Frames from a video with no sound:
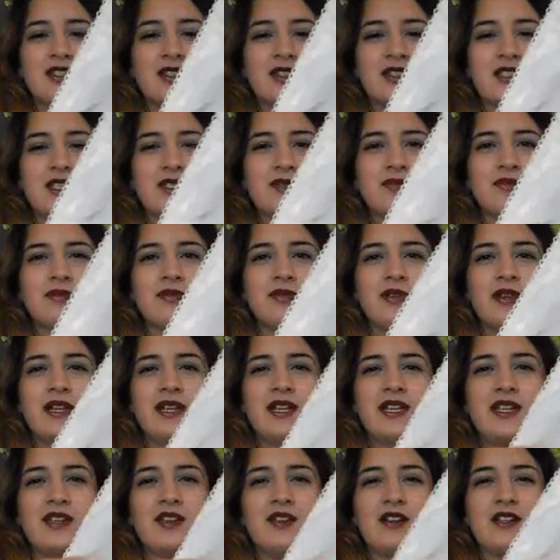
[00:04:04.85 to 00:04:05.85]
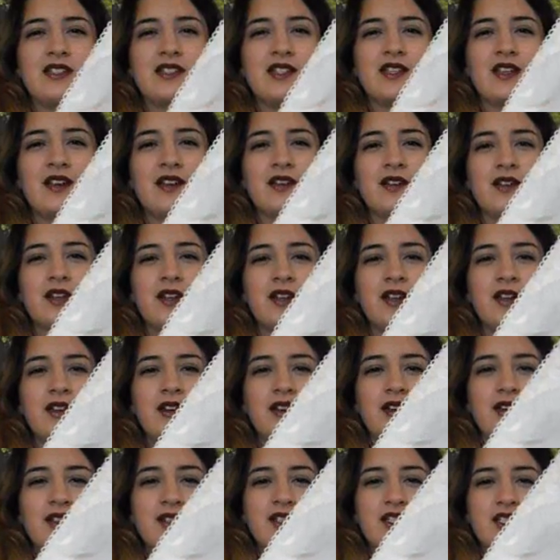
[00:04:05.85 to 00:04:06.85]
got this really nice like
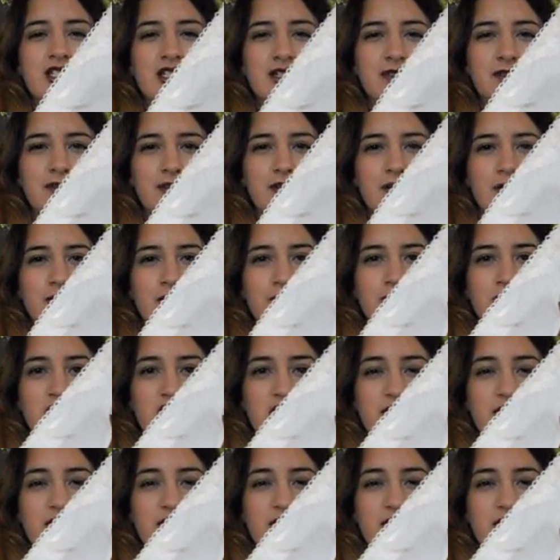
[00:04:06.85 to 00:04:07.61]
chiffon